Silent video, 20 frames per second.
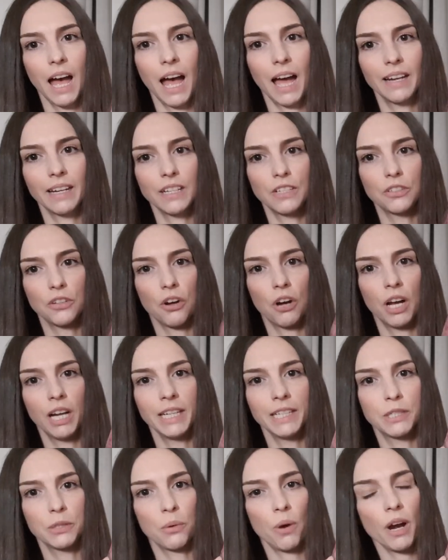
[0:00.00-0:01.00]
And it's got a
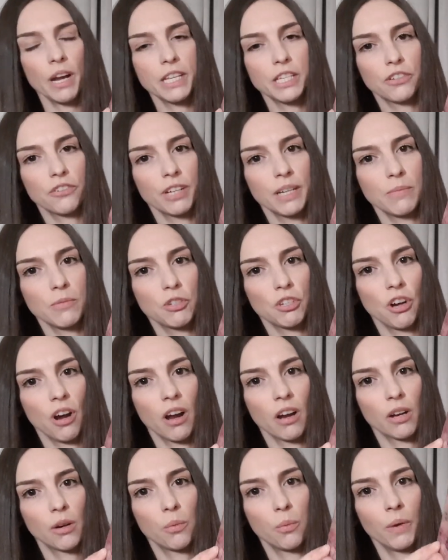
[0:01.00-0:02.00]
little ice cream
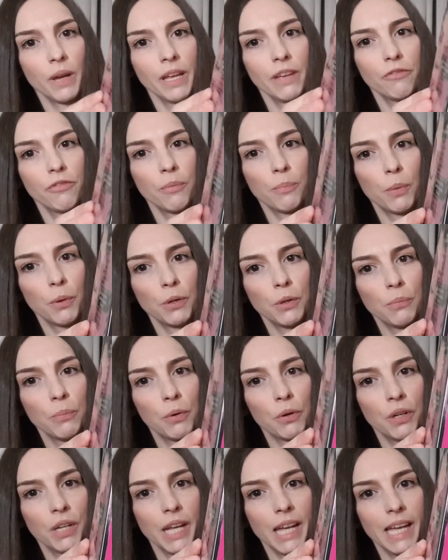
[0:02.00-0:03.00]
truck with
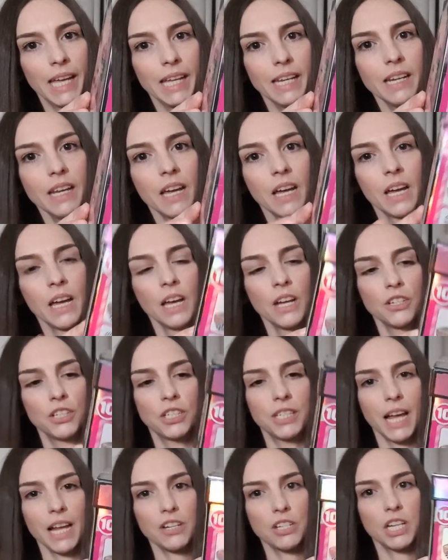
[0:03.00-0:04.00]
Bonbon in.
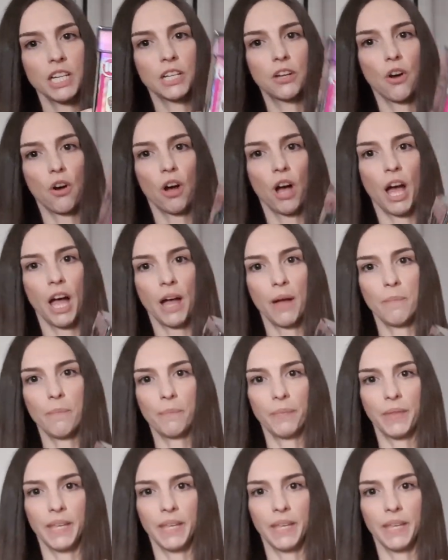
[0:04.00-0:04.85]
She's actually got um,